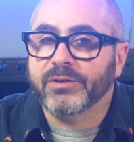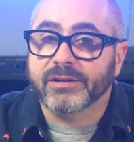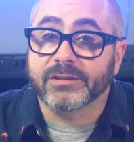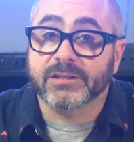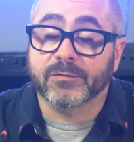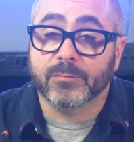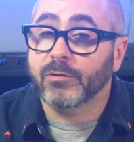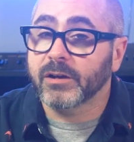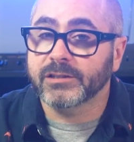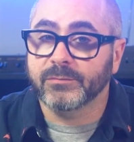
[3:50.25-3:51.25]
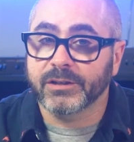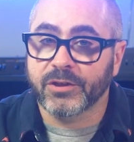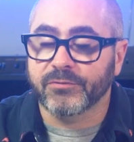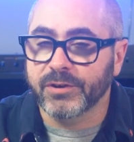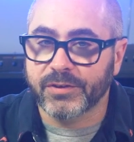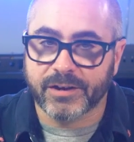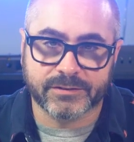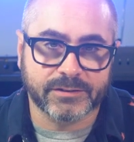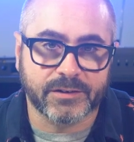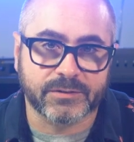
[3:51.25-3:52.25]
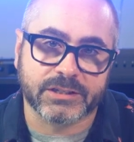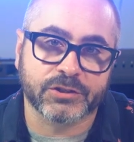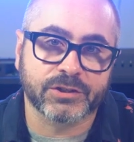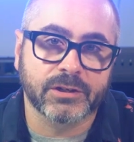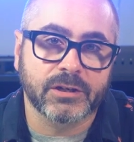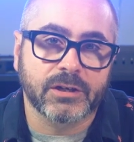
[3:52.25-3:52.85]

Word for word: thickness of approximately 3 thousandths of an inch,